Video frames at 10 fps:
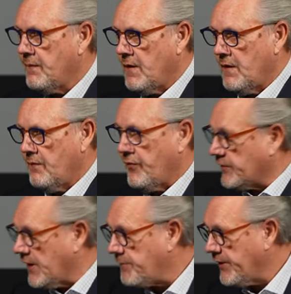For
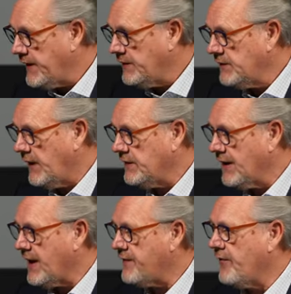example, in the
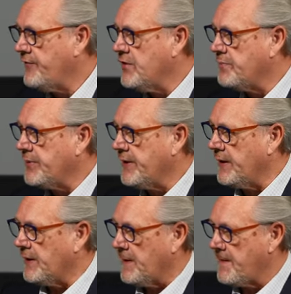life of your
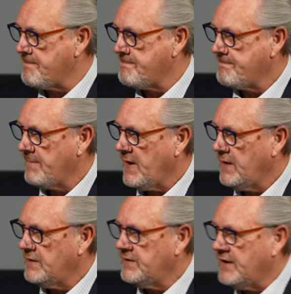prayer,
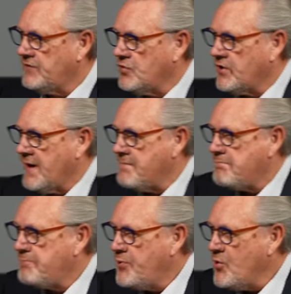that you can
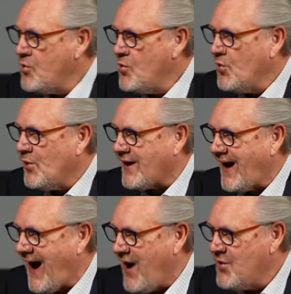pour
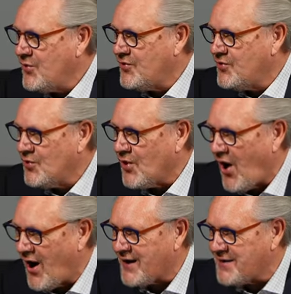out your
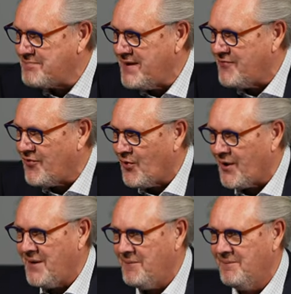heart before
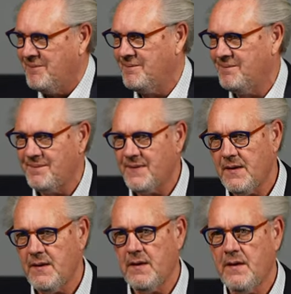Him.
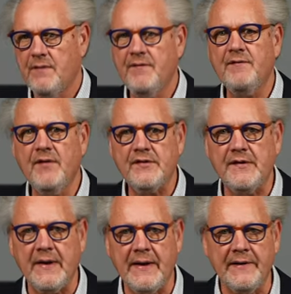When was it the
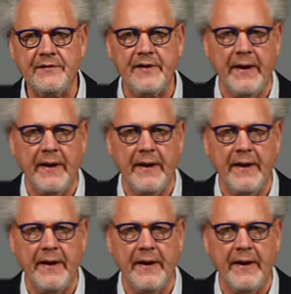last time?